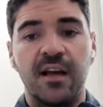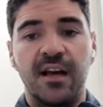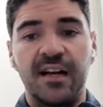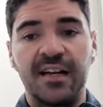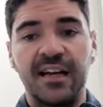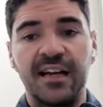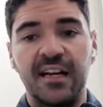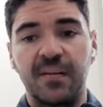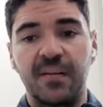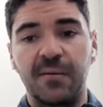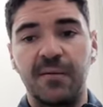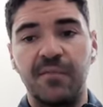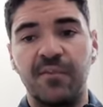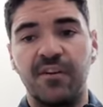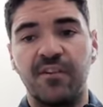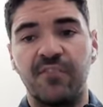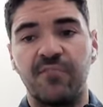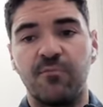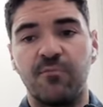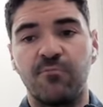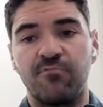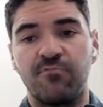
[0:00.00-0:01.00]
And again, it can be
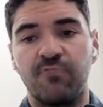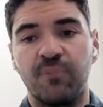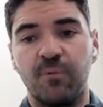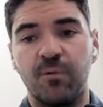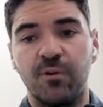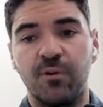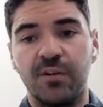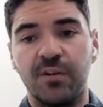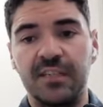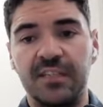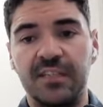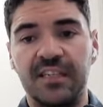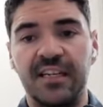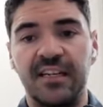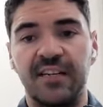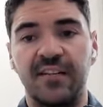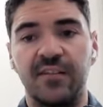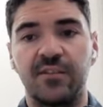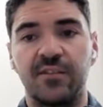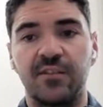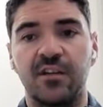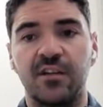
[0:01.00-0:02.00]
very rewarding to hit
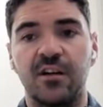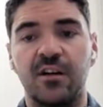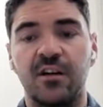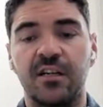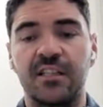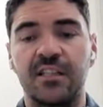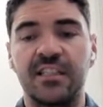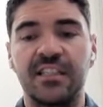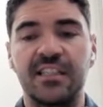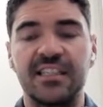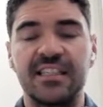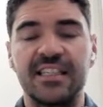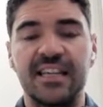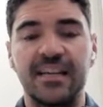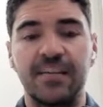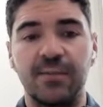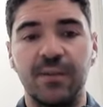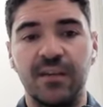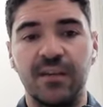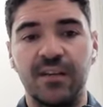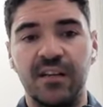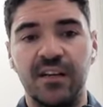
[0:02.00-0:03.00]
those targets in the same
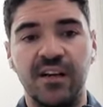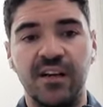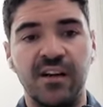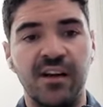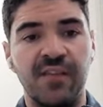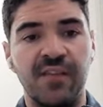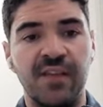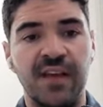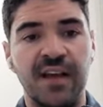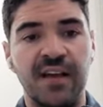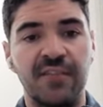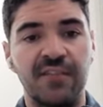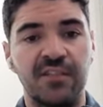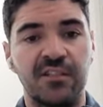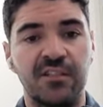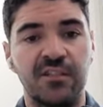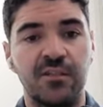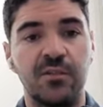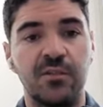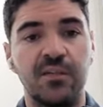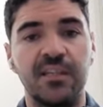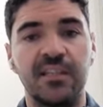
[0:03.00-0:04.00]
way that you, if you have a to
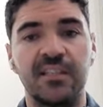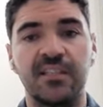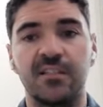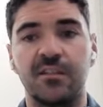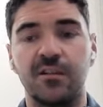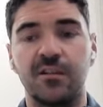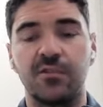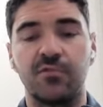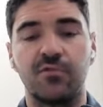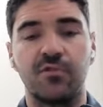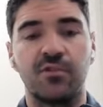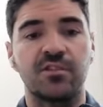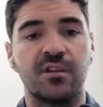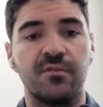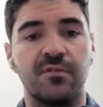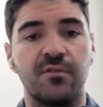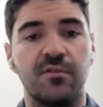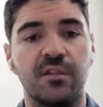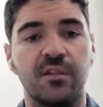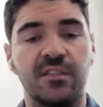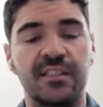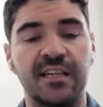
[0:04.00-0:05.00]
do list and you cross off
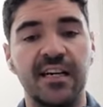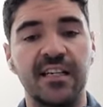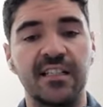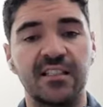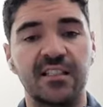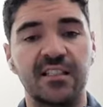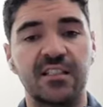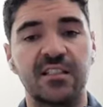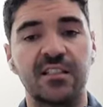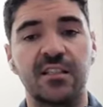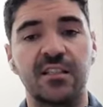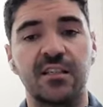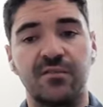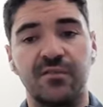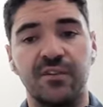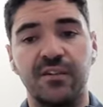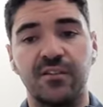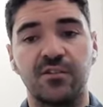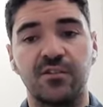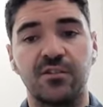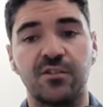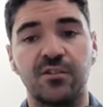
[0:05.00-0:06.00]
all the tasks, it
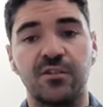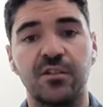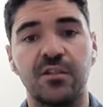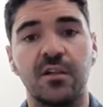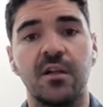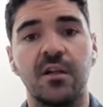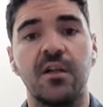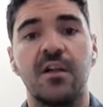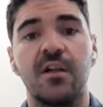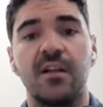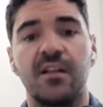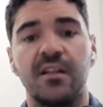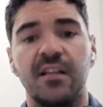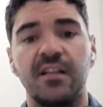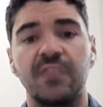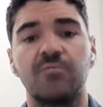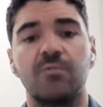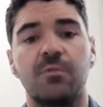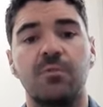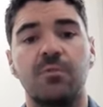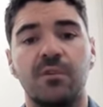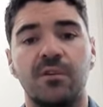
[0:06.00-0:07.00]
feels good. That's
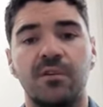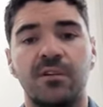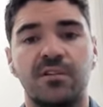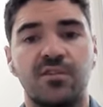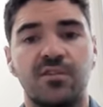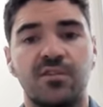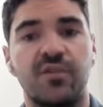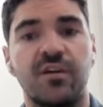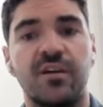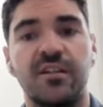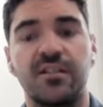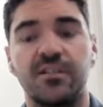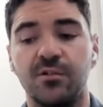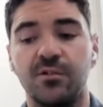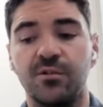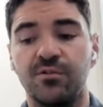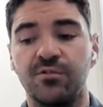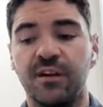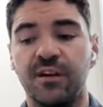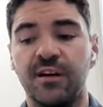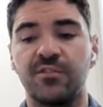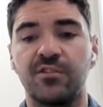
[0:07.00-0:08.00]
what we're looking to try and
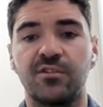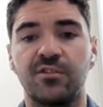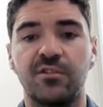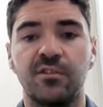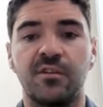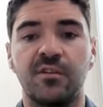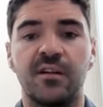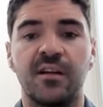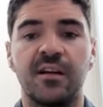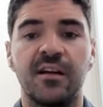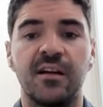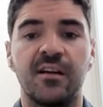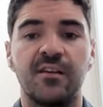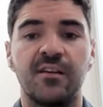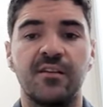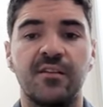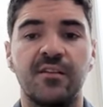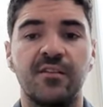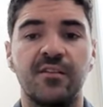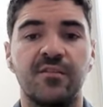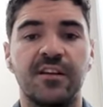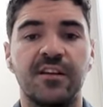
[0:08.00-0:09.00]
do around your, uh, your
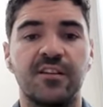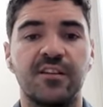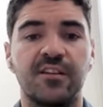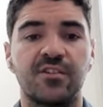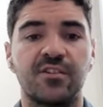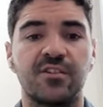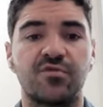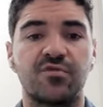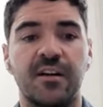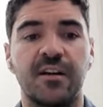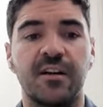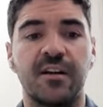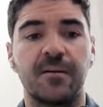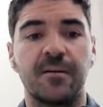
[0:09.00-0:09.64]
fitness training.